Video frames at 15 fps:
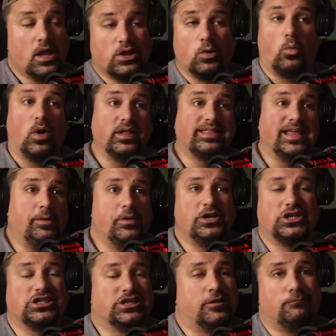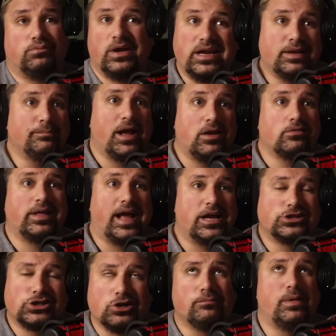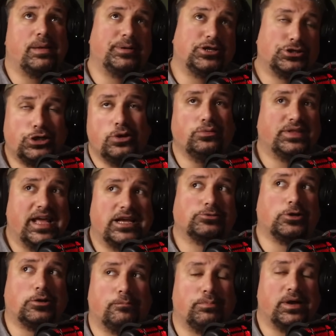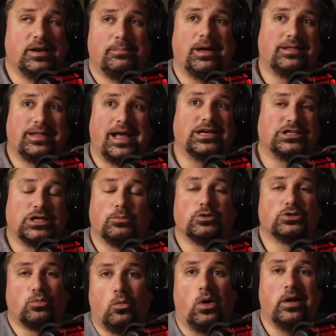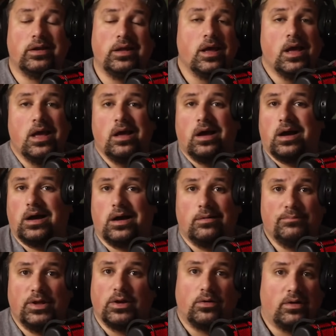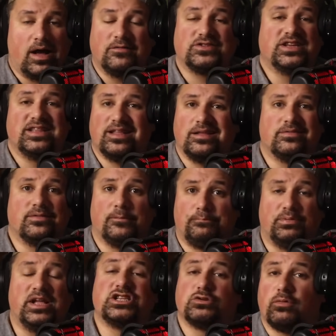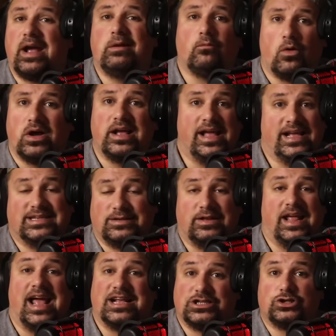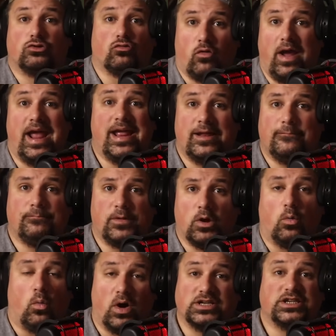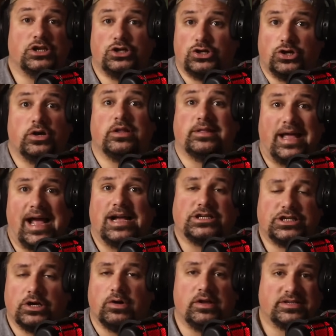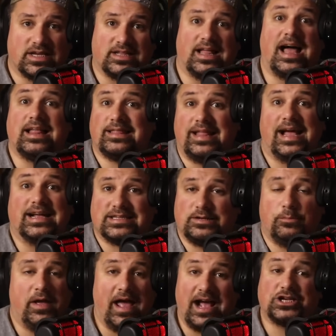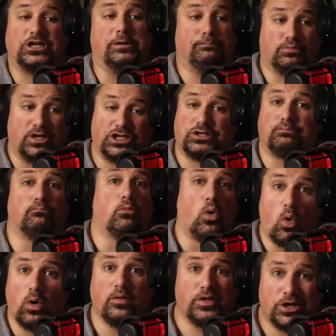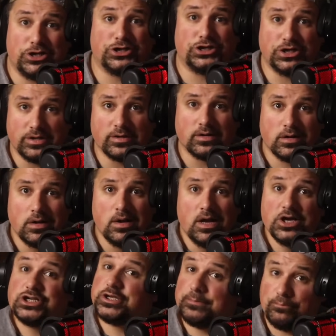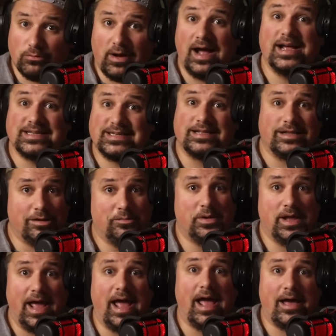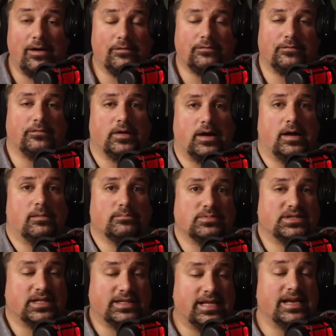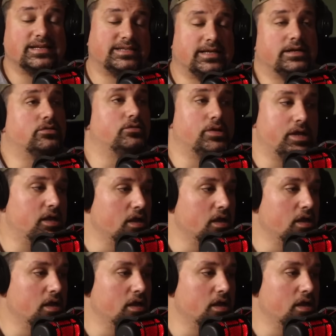one thing we just complained about last year, maybe two things we complained about last year, was one, obviously the blitz rate isn't as great, wasn't good last year. It's a lot less. We actually blitzed more this year. Surprisingly, we have statistically.